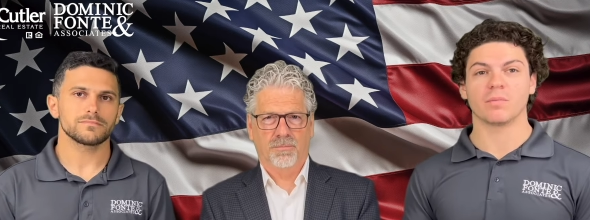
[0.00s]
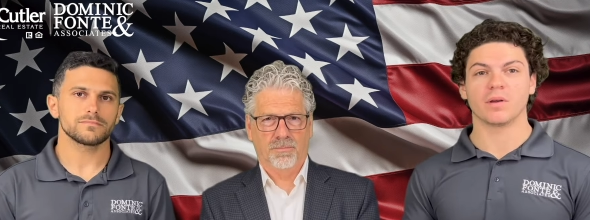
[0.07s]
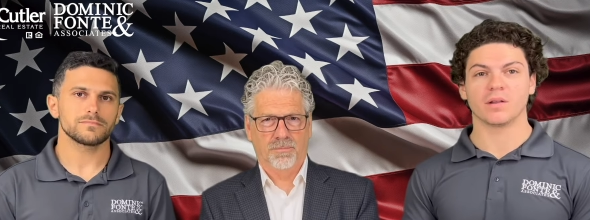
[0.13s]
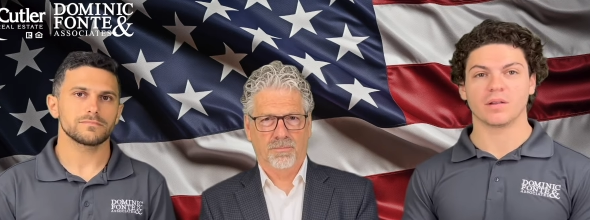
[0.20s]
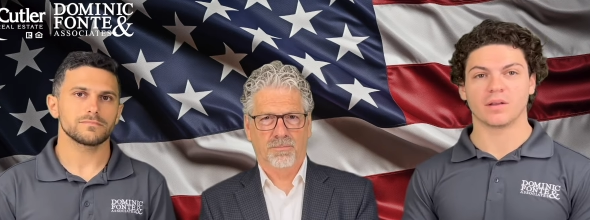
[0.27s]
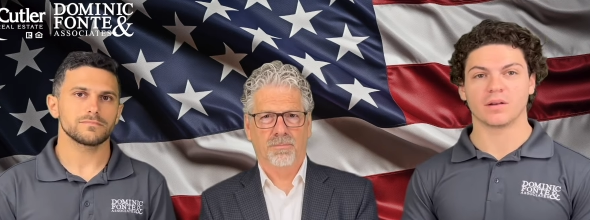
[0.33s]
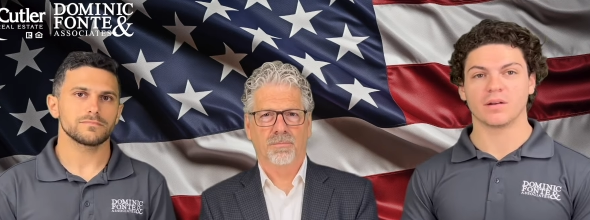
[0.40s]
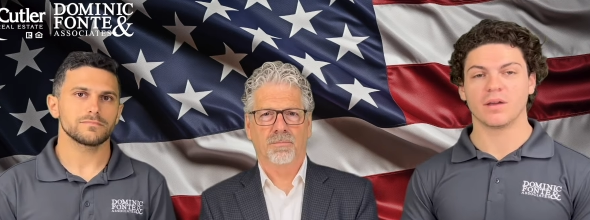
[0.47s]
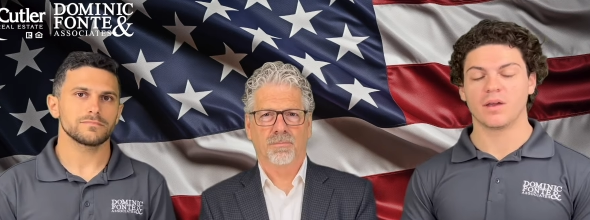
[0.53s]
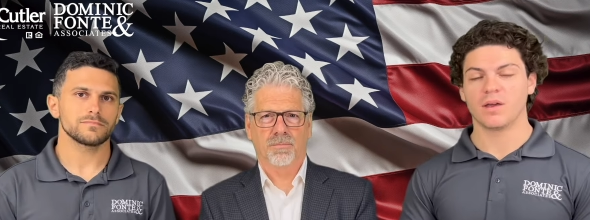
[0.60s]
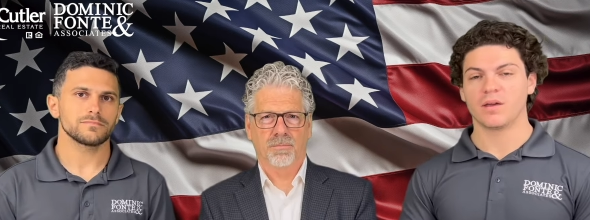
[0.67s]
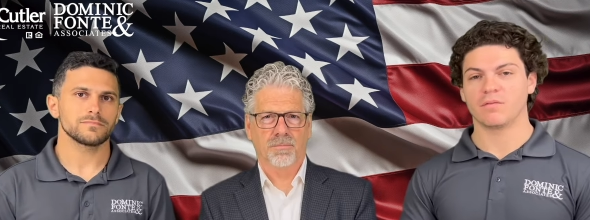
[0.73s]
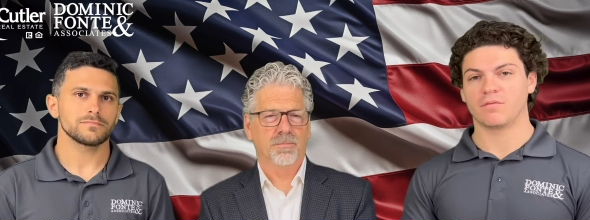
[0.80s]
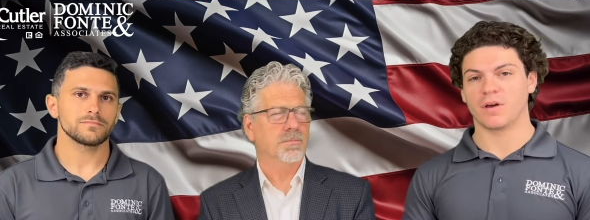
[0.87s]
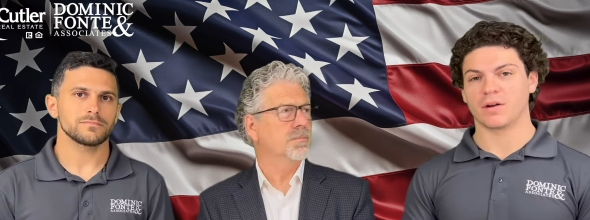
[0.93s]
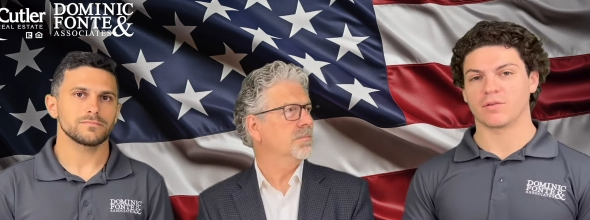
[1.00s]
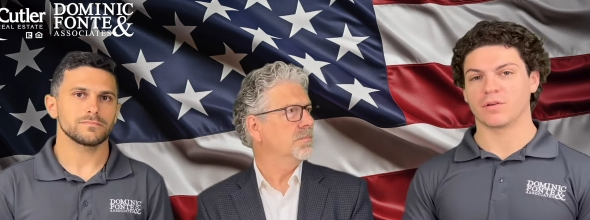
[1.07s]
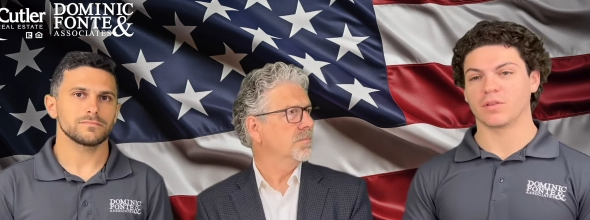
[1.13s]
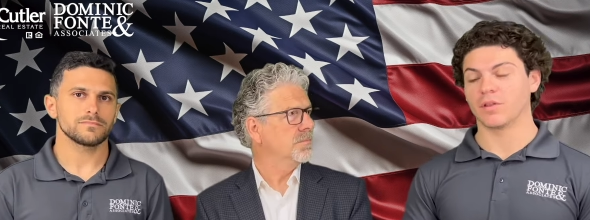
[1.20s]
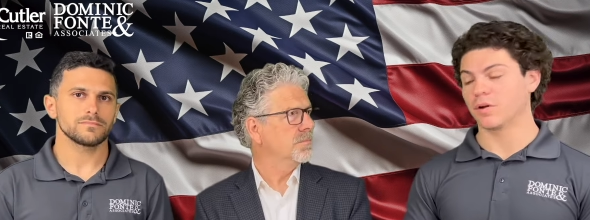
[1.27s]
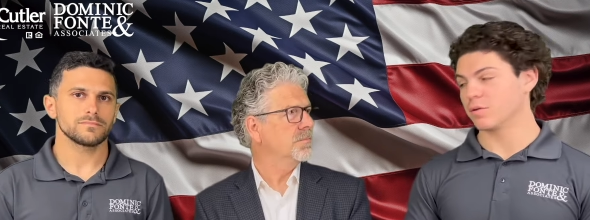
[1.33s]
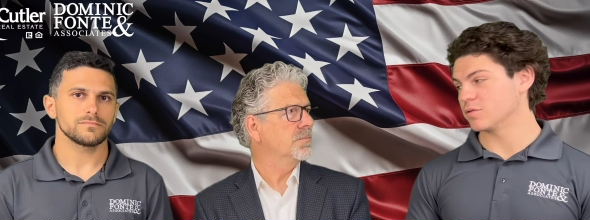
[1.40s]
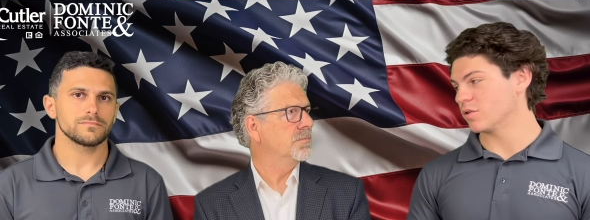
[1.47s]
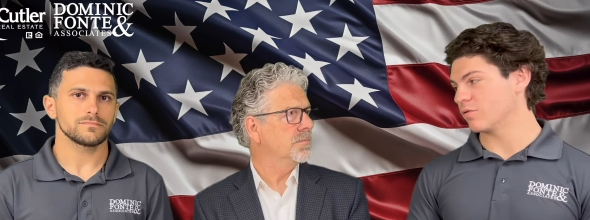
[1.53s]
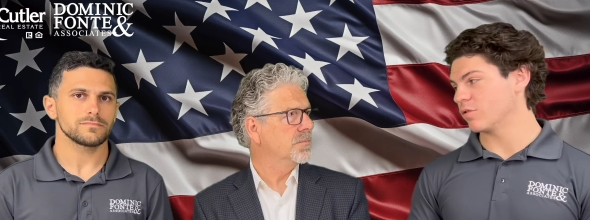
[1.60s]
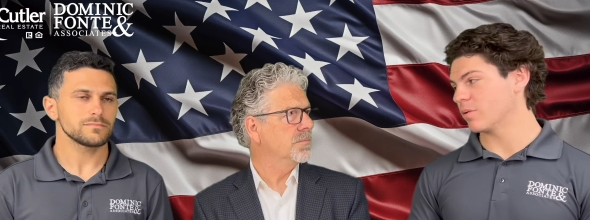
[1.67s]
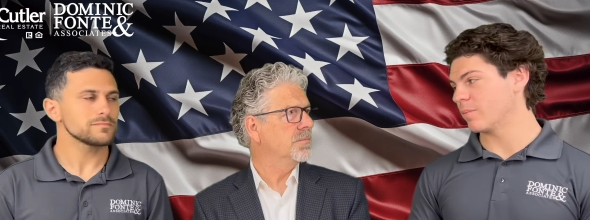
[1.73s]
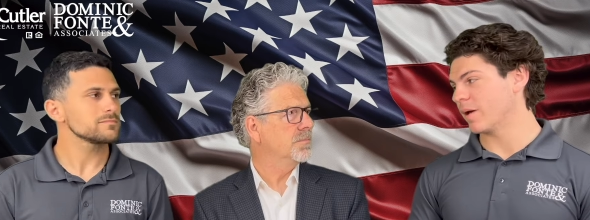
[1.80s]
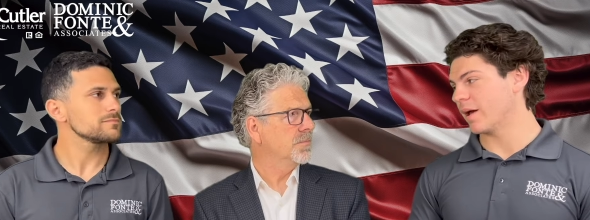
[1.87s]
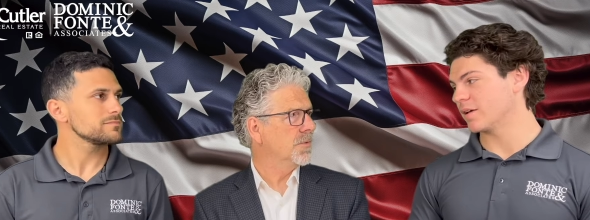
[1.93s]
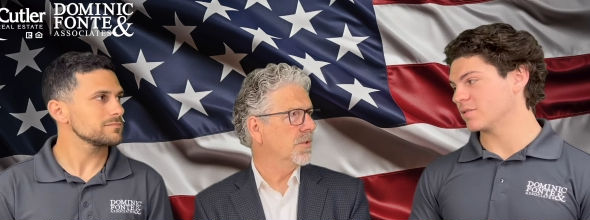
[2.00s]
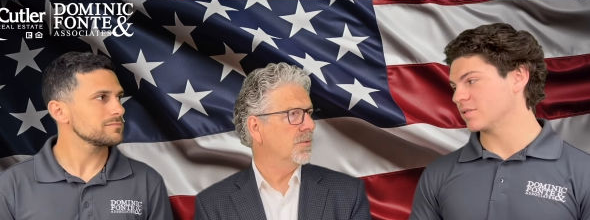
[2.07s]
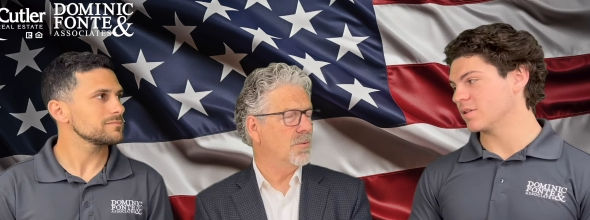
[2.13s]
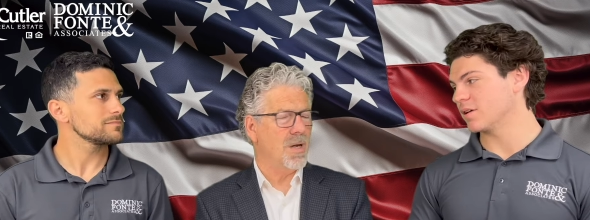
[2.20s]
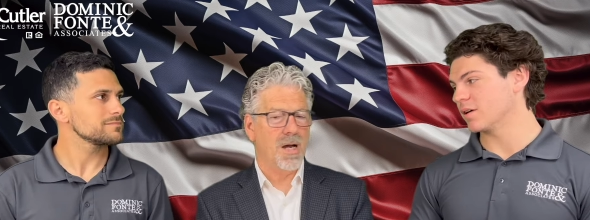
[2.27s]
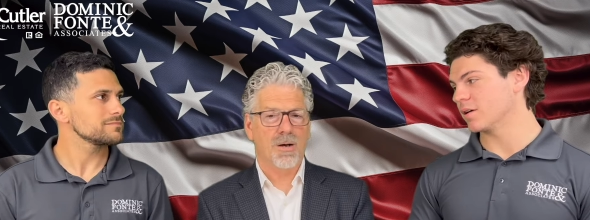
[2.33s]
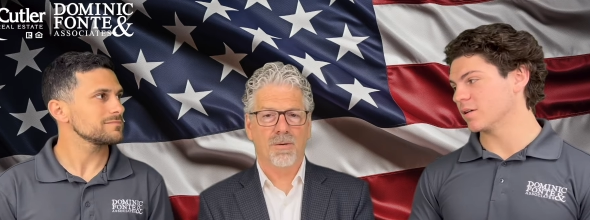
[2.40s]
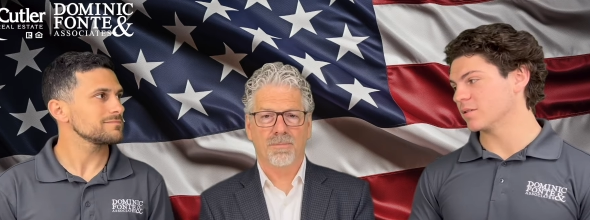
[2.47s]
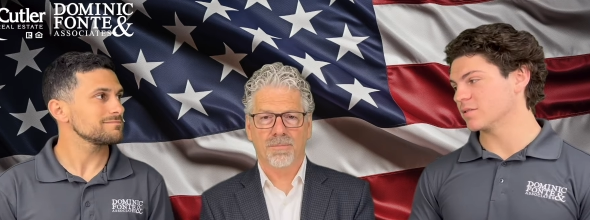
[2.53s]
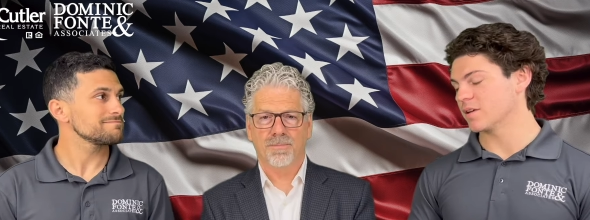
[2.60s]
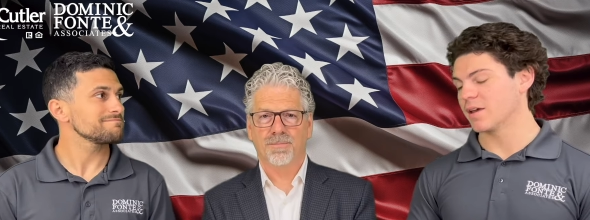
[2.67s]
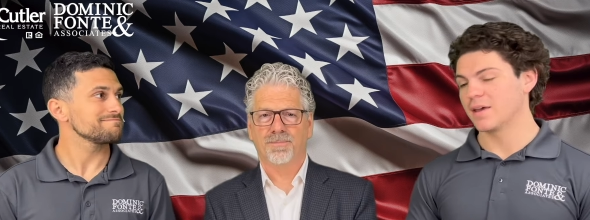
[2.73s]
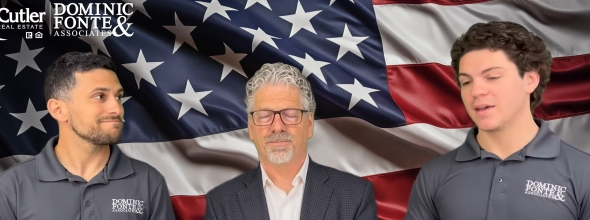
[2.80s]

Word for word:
Speaker 1: million veteran loans over the past wow. years.